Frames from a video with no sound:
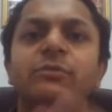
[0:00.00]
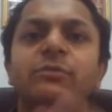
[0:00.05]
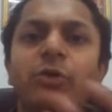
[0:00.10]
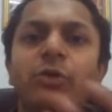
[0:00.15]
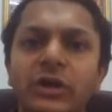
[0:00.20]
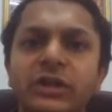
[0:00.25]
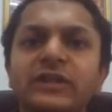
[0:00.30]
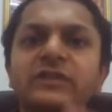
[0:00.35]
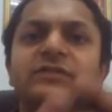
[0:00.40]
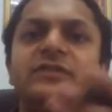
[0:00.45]
the
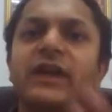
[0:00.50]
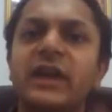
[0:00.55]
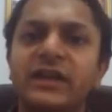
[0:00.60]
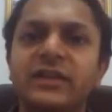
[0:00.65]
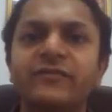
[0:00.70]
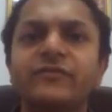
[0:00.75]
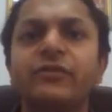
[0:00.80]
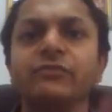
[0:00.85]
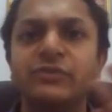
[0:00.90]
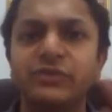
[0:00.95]
body is
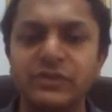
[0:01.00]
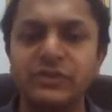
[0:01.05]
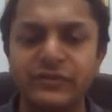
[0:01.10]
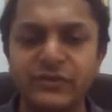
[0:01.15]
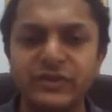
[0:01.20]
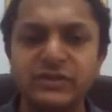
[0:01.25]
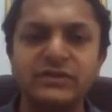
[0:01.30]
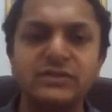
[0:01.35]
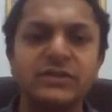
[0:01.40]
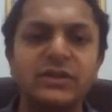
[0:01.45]
getting from the
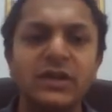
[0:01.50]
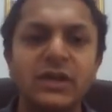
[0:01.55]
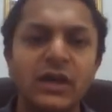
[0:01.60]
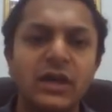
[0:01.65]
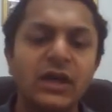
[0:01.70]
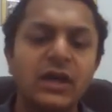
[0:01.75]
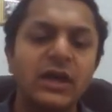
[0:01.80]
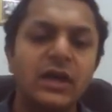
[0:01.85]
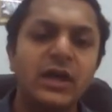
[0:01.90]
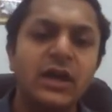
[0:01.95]
surface.
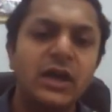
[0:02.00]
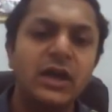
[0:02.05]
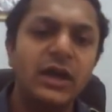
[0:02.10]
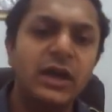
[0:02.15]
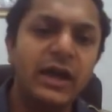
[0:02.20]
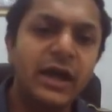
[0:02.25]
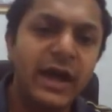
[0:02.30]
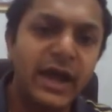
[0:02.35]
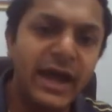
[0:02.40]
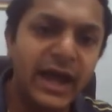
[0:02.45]

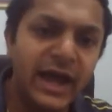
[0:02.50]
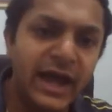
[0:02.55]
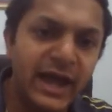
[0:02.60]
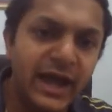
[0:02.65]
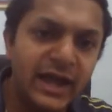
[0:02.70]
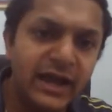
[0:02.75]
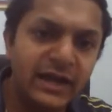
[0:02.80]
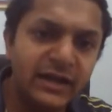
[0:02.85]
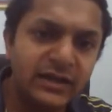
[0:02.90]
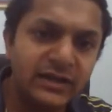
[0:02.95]

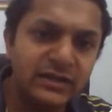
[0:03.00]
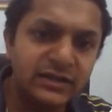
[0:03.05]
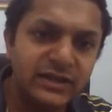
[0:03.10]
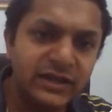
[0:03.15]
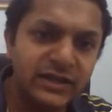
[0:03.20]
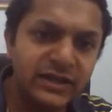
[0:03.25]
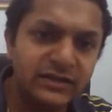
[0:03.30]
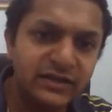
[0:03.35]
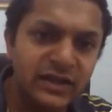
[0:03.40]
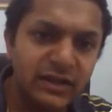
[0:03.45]
And
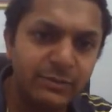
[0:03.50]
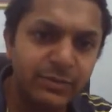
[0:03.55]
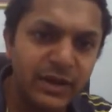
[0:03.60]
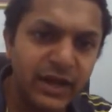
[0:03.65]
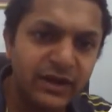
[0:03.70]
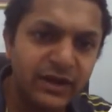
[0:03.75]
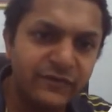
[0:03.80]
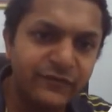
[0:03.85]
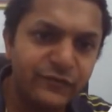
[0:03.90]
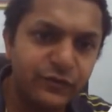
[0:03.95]
there is an
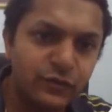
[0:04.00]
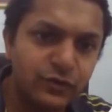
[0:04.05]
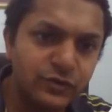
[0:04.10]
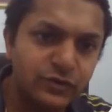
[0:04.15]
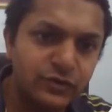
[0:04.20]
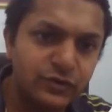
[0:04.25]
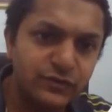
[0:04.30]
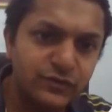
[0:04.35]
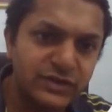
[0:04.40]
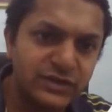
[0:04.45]
applied
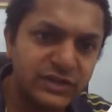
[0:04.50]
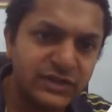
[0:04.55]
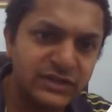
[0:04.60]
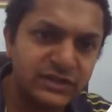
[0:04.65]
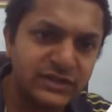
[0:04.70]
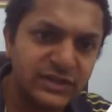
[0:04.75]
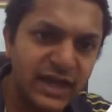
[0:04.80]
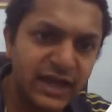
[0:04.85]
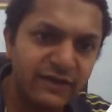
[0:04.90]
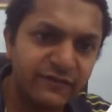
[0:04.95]
force, which
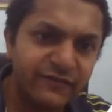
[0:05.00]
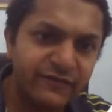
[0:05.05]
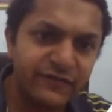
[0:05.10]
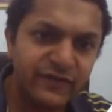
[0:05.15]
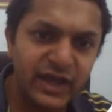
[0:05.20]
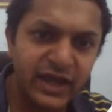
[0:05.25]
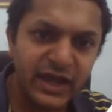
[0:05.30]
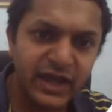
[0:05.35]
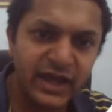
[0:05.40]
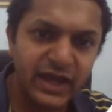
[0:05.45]
is
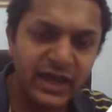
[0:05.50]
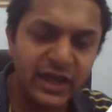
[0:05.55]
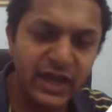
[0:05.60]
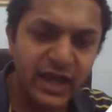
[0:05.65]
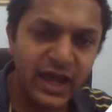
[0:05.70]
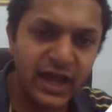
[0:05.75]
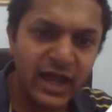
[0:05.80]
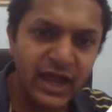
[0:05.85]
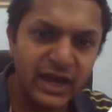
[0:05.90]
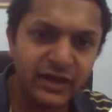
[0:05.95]
Fa,
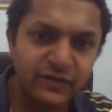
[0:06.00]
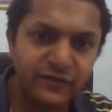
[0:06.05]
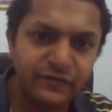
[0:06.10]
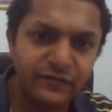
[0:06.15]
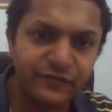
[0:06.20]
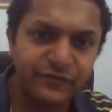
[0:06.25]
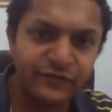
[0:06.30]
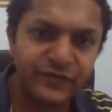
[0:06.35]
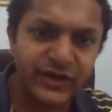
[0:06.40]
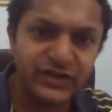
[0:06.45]
and
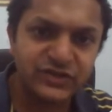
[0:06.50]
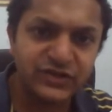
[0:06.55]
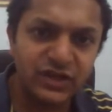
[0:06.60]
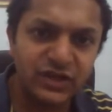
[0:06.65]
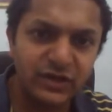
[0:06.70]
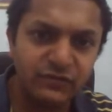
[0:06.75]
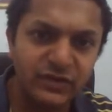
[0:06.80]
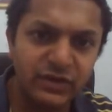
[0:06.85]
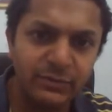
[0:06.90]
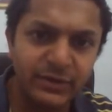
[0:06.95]

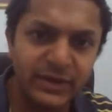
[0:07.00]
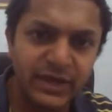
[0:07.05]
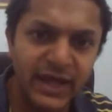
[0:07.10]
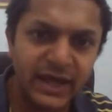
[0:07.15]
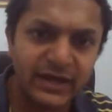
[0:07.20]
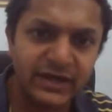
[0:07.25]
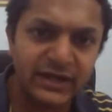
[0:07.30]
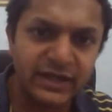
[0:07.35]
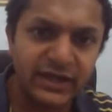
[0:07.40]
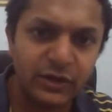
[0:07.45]
friction will be
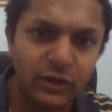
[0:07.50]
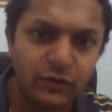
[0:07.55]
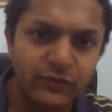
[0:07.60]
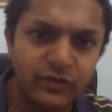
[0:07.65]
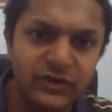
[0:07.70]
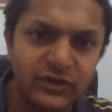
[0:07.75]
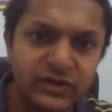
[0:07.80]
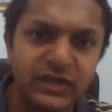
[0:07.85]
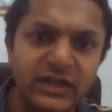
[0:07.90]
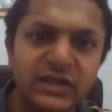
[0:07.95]
acting
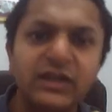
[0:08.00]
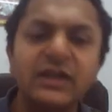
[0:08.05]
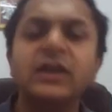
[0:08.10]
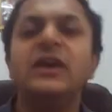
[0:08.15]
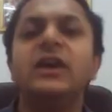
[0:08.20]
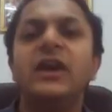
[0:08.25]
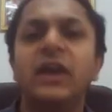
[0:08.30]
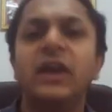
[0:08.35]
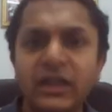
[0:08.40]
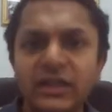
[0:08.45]
obviously
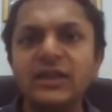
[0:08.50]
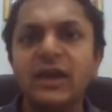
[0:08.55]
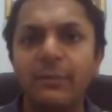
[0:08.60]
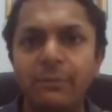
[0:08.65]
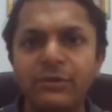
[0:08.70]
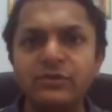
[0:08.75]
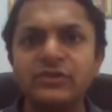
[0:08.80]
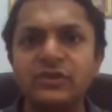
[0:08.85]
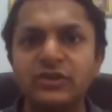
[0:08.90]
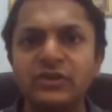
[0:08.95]
in the
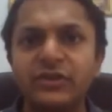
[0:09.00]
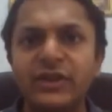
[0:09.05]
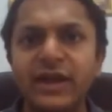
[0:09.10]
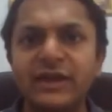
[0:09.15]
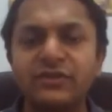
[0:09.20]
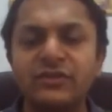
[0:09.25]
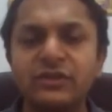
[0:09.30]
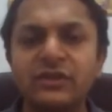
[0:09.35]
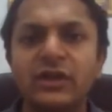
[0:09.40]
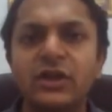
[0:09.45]
opposite
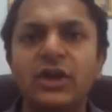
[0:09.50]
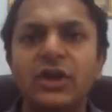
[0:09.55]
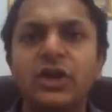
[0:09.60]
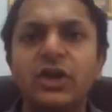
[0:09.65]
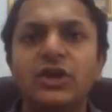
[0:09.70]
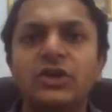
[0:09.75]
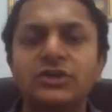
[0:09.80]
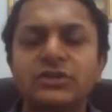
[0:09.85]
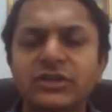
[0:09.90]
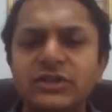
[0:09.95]
direction.
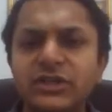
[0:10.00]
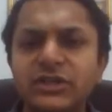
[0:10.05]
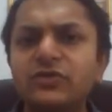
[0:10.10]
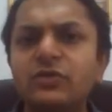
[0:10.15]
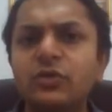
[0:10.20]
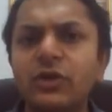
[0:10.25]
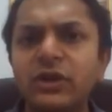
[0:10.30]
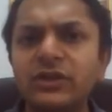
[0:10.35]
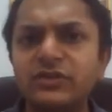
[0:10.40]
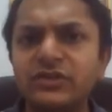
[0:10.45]
So this
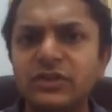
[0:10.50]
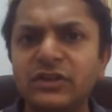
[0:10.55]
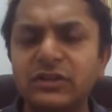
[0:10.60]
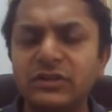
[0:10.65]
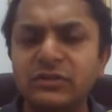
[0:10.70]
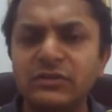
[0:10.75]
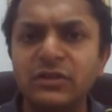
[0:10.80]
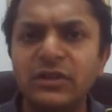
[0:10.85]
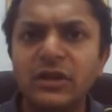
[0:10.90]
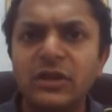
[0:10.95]

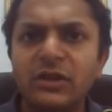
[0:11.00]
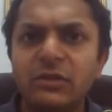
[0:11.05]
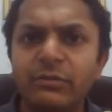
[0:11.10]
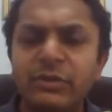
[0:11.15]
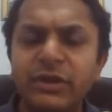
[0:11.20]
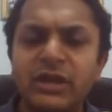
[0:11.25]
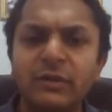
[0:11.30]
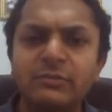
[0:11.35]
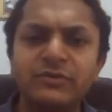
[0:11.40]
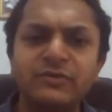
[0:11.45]
question
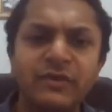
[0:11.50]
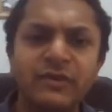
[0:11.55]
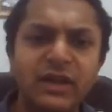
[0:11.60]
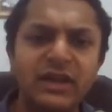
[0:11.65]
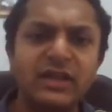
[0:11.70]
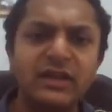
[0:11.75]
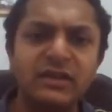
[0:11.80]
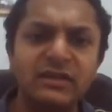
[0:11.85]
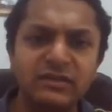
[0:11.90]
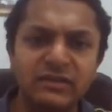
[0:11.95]
becomes very
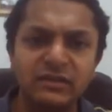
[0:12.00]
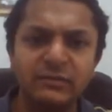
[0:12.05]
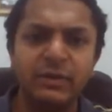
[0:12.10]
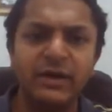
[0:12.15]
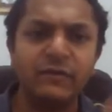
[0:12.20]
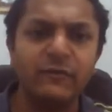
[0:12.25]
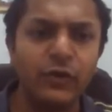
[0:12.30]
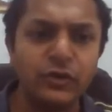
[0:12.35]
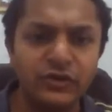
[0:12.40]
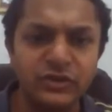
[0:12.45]
easy by
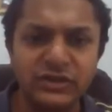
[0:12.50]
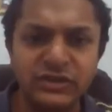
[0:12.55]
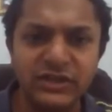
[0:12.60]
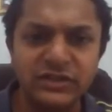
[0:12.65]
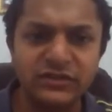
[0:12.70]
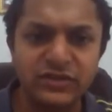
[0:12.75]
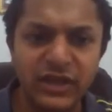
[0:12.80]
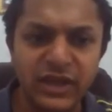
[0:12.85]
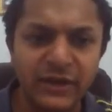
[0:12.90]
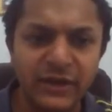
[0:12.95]
watching
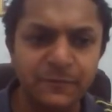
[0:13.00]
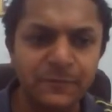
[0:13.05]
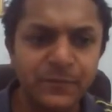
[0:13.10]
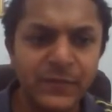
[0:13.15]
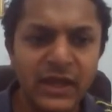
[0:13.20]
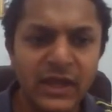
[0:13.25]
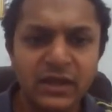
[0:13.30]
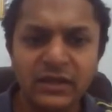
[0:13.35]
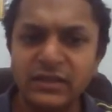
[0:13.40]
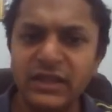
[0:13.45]
this thing,
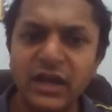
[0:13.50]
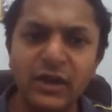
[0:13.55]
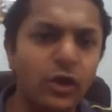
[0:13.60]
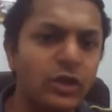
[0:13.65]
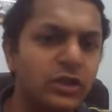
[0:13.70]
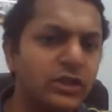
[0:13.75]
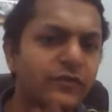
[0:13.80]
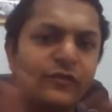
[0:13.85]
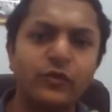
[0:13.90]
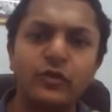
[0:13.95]
that
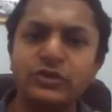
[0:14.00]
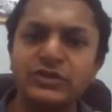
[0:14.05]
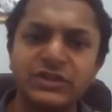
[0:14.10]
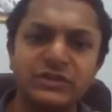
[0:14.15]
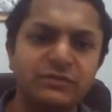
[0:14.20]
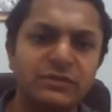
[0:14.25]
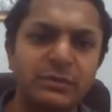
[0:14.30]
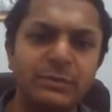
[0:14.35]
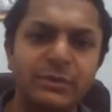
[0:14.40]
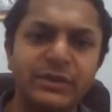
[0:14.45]
all the
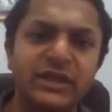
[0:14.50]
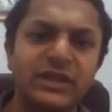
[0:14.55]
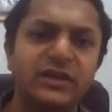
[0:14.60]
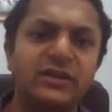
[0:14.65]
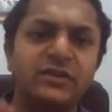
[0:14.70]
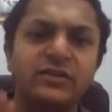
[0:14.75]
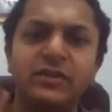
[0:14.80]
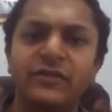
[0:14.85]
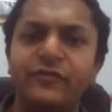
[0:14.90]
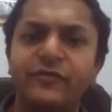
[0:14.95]
forces will be
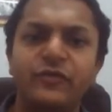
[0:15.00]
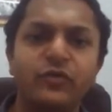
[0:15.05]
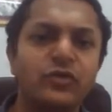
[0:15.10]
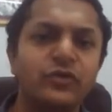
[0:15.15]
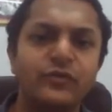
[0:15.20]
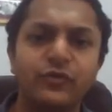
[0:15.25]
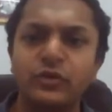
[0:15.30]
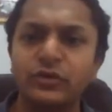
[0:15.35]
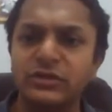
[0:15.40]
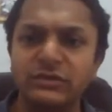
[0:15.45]
there, the four
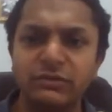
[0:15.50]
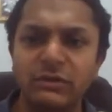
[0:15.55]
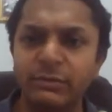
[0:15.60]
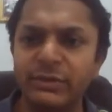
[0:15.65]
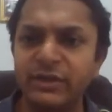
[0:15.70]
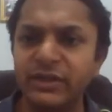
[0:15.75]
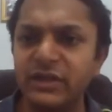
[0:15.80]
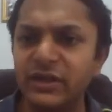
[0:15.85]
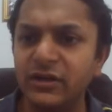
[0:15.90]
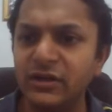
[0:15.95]
forces will
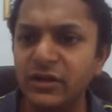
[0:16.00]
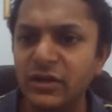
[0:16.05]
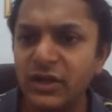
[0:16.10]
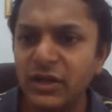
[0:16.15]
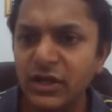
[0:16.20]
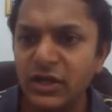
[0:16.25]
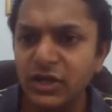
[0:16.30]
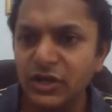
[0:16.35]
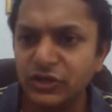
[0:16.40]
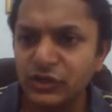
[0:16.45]
be there.
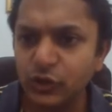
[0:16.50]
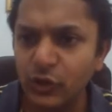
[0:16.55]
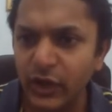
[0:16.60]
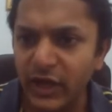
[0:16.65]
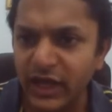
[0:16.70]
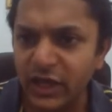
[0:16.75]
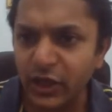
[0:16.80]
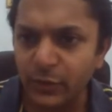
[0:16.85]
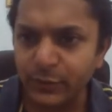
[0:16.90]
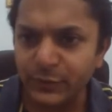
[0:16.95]
So
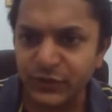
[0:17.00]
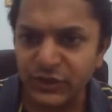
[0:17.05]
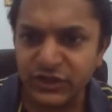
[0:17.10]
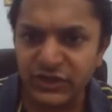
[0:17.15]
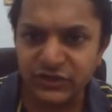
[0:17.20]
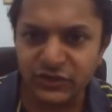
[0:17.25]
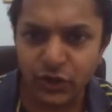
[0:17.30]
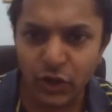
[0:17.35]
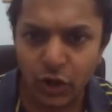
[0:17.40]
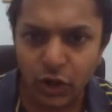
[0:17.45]
A option
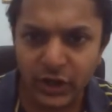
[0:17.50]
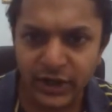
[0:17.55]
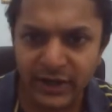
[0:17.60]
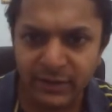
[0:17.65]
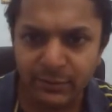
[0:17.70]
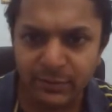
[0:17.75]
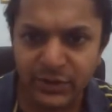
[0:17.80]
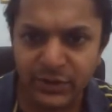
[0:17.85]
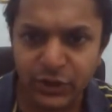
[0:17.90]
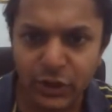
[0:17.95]
is wrong
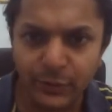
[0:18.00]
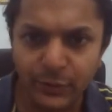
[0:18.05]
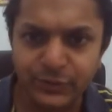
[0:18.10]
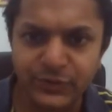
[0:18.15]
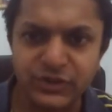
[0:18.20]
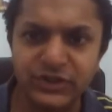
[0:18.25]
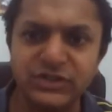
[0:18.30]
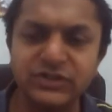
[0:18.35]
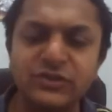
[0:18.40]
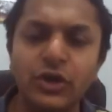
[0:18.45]
and B
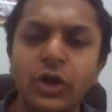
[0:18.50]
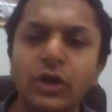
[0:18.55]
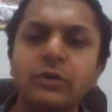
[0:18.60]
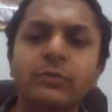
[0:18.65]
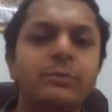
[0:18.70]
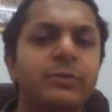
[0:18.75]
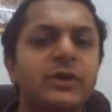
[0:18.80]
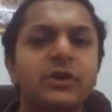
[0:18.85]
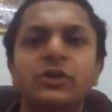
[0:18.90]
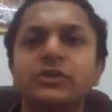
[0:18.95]
option is
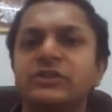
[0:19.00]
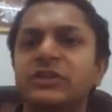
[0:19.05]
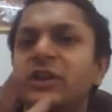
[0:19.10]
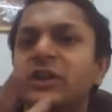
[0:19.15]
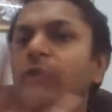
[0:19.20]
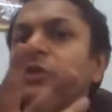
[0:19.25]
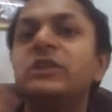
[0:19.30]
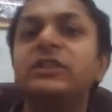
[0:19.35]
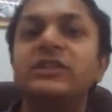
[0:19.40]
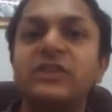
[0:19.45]
wrong, because there
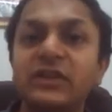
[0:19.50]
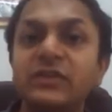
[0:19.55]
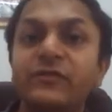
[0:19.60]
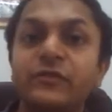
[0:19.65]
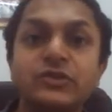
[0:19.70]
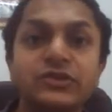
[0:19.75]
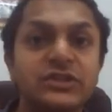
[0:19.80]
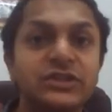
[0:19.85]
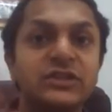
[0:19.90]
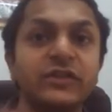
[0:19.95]
are only three
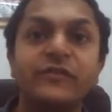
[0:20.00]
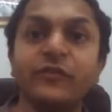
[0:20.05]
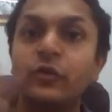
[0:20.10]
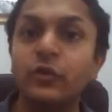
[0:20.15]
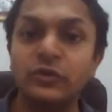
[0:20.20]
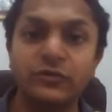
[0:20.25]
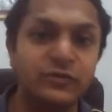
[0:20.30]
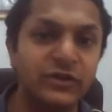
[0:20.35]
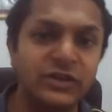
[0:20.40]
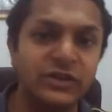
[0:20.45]
forces, the
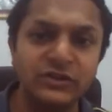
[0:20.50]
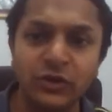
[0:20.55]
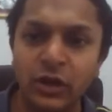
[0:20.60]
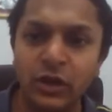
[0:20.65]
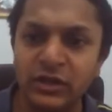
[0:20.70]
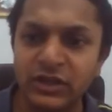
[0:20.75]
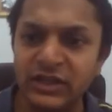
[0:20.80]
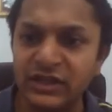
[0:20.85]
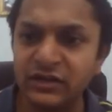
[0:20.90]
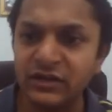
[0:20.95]
fourth one is
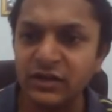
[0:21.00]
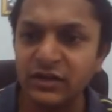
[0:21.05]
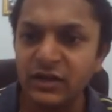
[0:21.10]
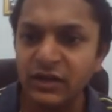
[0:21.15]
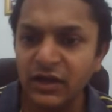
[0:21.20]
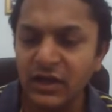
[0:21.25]
not there.